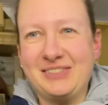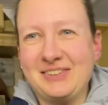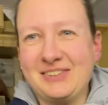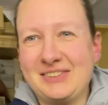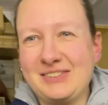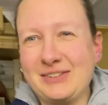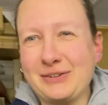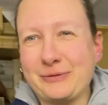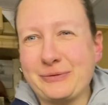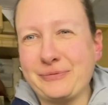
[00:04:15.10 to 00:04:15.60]

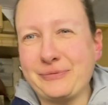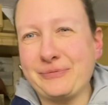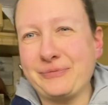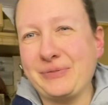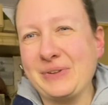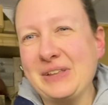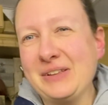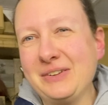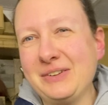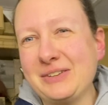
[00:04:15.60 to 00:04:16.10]
just
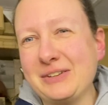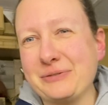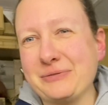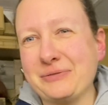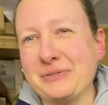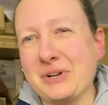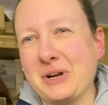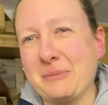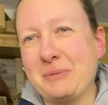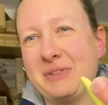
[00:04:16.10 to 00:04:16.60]
feel
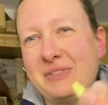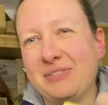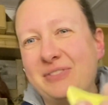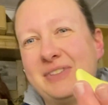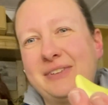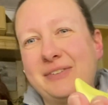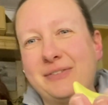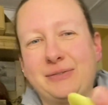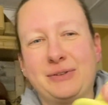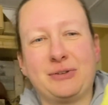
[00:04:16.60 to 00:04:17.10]
different. I mean,
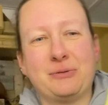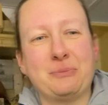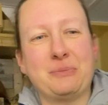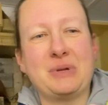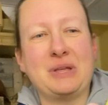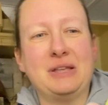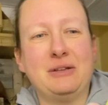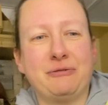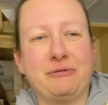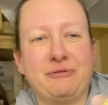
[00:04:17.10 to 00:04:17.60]
this to
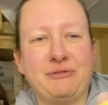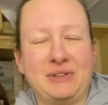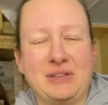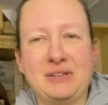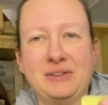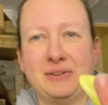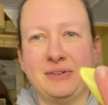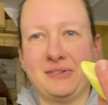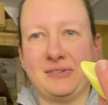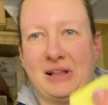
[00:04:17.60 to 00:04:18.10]
me
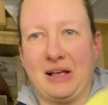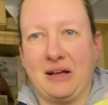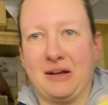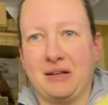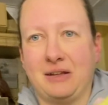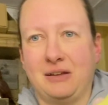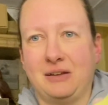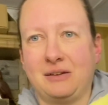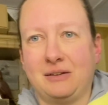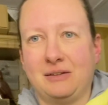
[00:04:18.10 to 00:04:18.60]
feels
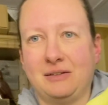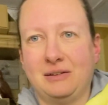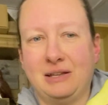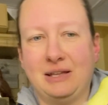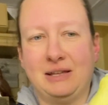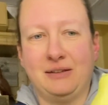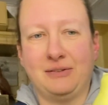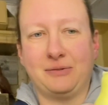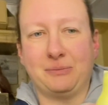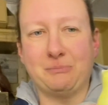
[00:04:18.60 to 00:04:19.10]
like
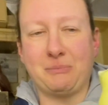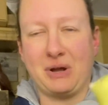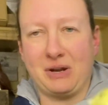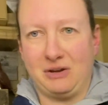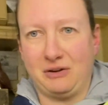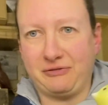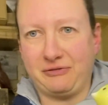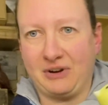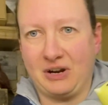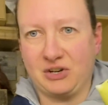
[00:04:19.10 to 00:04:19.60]
it's
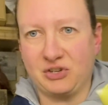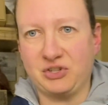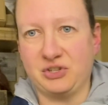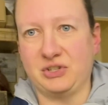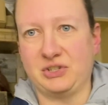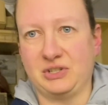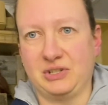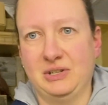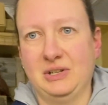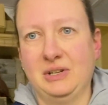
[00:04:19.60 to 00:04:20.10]

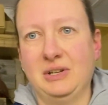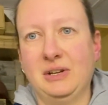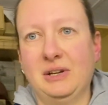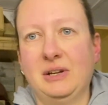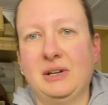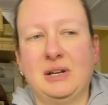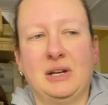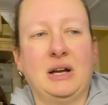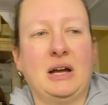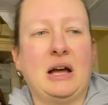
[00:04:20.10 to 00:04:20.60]
manufactured,
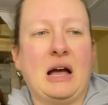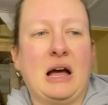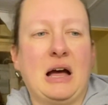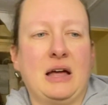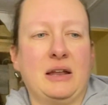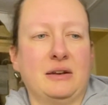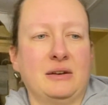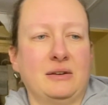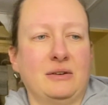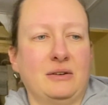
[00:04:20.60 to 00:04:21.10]

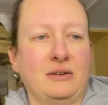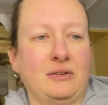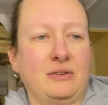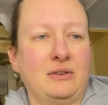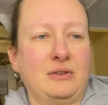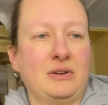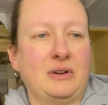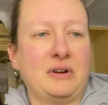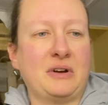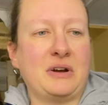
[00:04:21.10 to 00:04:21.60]
and
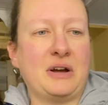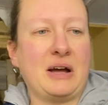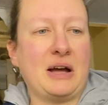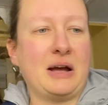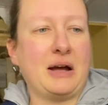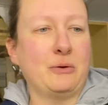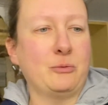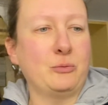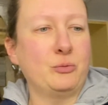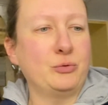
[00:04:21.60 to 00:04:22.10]
I